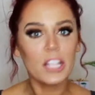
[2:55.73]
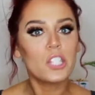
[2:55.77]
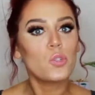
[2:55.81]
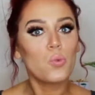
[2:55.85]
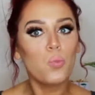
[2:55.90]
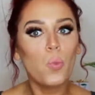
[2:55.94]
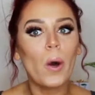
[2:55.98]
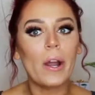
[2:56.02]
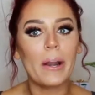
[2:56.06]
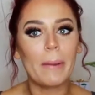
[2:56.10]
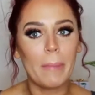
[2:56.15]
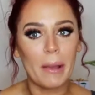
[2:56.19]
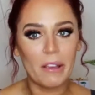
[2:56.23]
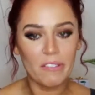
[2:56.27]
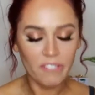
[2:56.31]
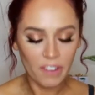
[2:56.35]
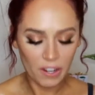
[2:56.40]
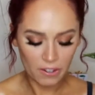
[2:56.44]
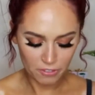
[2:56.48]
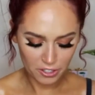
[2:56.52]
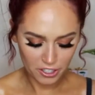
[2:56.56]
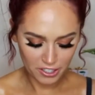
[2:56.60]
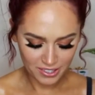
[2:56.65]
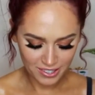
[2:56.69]
It's one of my
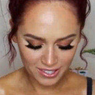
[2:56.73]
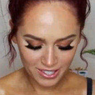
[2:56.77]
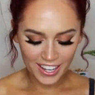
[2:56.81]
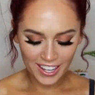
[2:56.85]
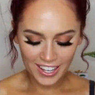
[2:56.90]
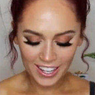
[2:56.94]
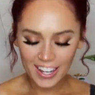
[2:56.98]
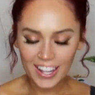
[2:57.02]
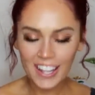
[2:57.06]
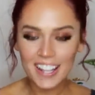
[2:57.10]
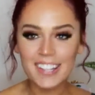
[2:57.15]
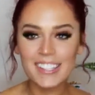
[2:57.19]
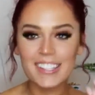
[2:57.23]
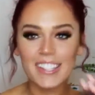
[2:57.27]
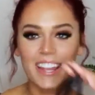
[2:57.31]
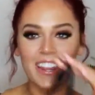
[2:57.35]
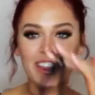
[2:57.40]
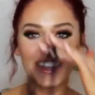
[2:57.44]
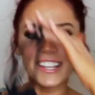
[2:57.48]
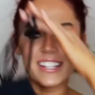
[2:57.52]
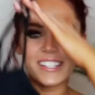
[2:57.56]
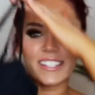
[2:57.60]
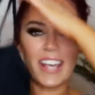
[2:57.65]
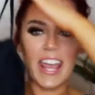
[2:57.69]
favorites. It is
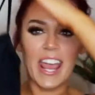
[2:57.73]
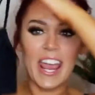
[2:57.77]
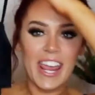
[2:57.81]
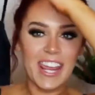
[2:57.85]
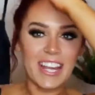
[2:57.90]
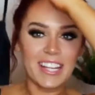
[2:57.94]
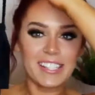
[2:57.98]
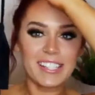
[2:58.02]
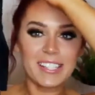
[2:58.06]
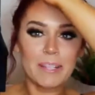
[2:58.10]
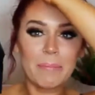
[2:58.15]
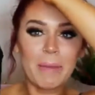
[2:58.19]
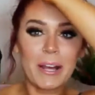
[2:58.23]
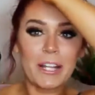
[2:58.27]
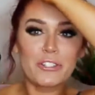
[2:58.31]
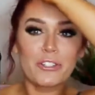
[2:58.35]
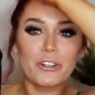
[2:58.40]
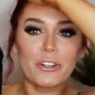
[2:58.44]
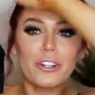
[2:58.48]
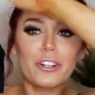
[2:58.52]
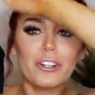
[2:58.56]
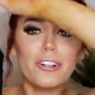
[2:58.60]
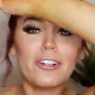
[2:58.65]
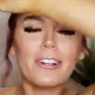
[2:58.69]
this
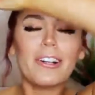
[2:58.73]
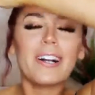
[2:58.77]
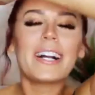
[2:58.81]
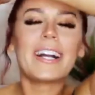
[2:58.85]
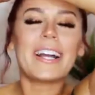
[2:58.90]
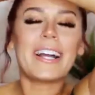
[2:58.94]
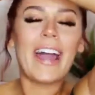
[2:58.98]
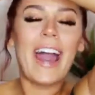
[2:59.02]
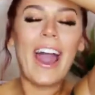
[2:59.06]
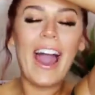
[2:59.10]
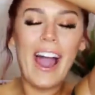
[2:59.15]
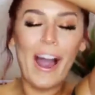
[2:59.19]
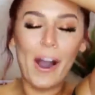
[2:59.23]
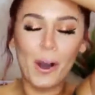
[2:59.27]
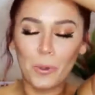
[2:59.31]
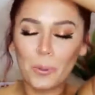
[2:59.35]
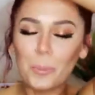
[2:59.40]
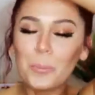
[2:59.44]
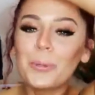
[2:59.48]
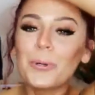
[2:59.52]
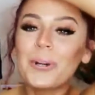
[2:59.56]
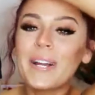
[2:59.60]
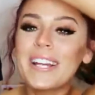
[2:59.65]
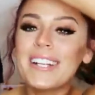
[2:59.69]
asymmetrical
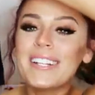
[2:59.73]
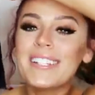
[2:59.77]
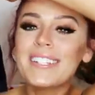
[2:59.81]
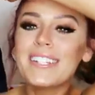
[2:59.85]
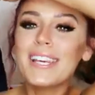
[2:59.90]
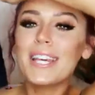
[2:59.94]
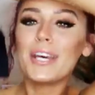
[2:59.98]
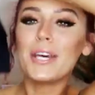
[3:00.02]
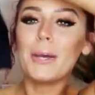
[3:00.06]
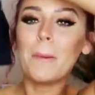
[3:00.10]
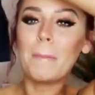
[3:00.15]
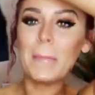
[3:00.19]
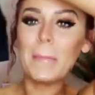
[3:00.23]
cow print